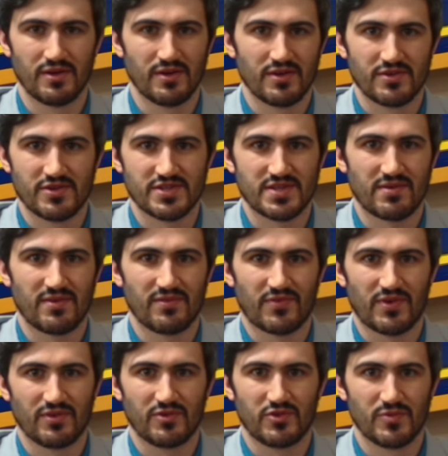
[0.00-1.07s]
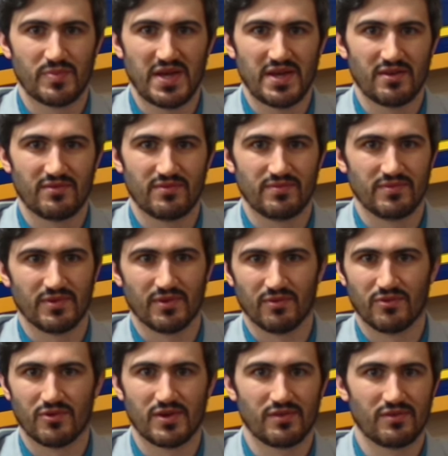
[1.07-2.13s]
just having a fun little debate of, you know,
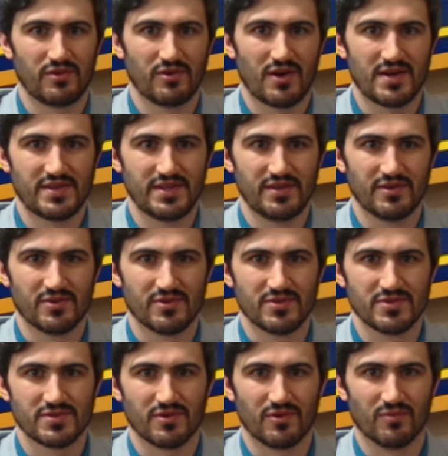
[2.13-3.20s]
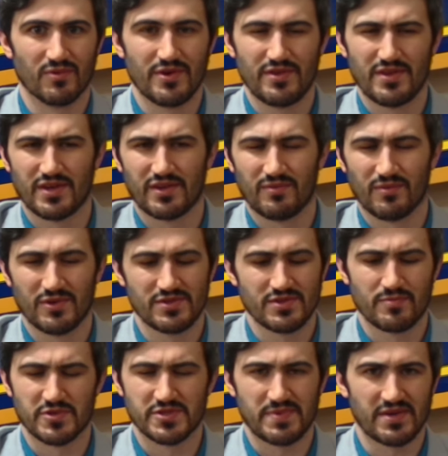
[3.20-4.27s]
learning their ideals, you know, where's
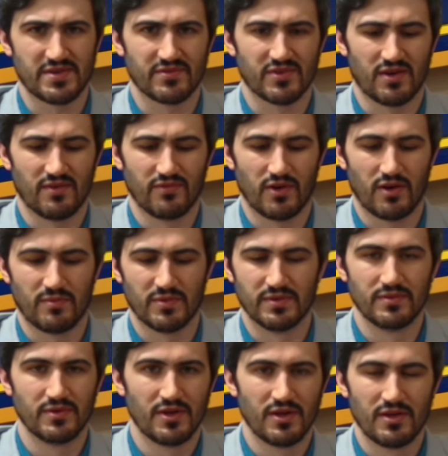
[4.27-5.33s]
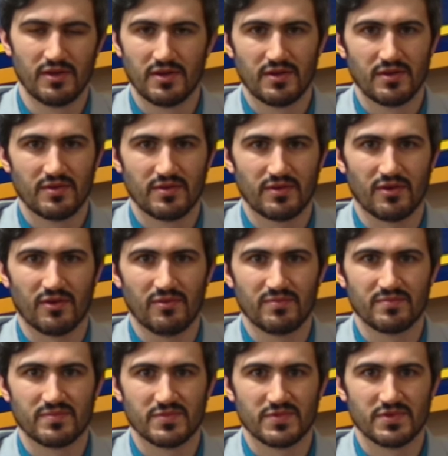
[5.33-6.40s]
their perspective come from, and, you know,
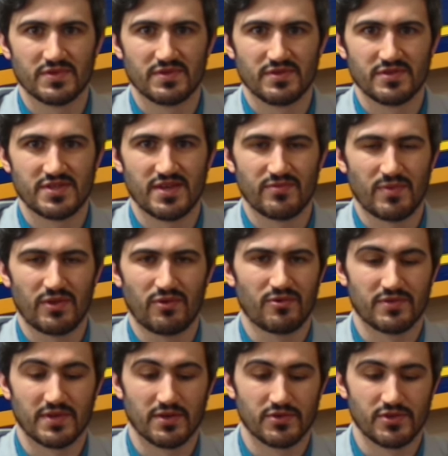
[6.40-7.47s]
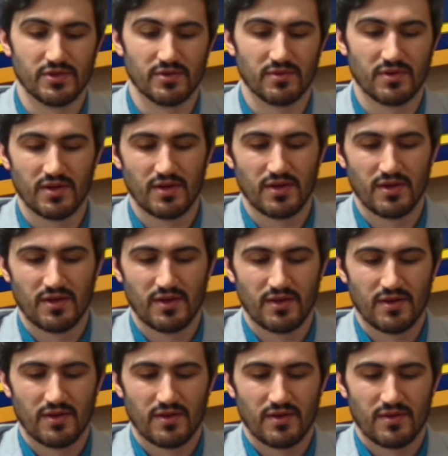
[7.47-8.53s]
see if you might learn a thing or two.
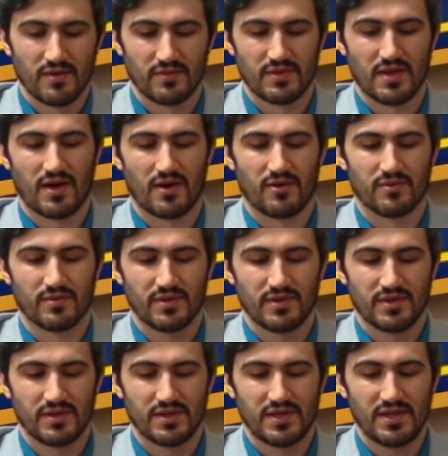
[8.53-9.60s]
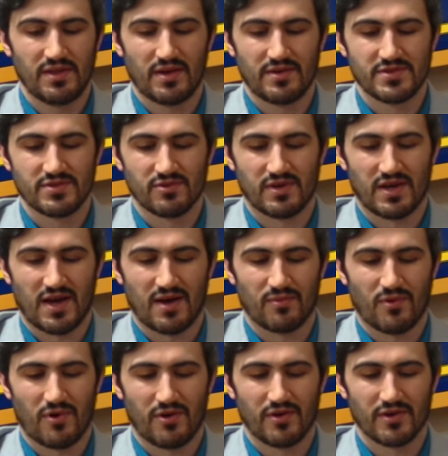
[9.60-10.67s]
Now, Elon is a little hot
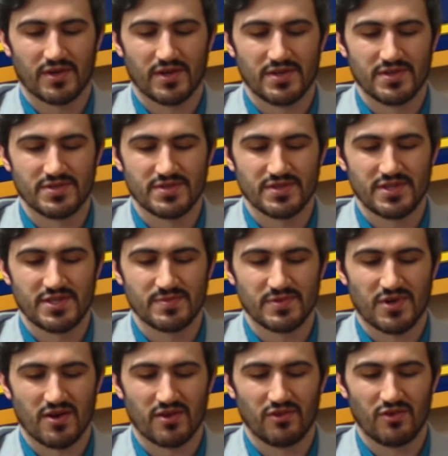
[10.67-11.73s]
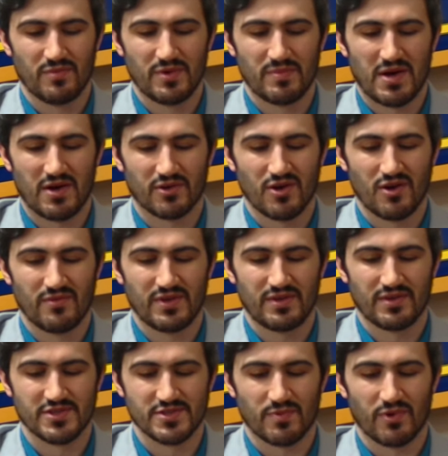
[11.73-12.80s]
water because he's been talking a little bit about COVID,
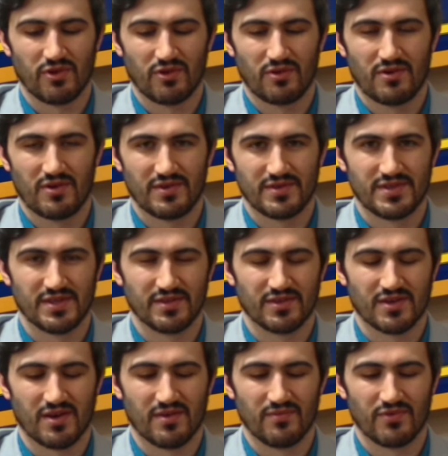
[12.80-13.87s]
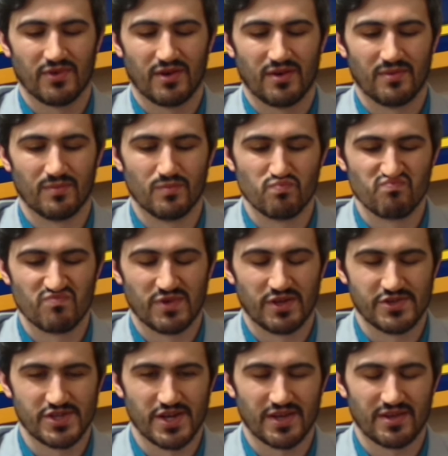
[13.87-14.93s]
and spoiler alert, it didn't come from a
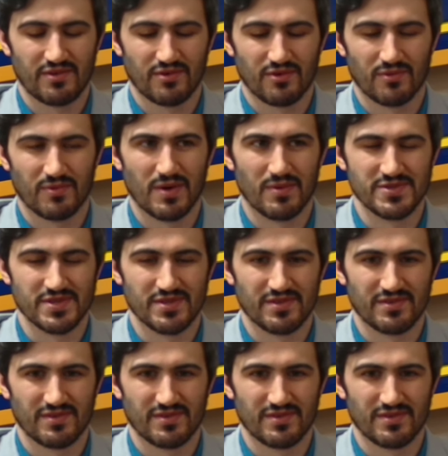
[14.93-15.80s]
chicken, or where was it?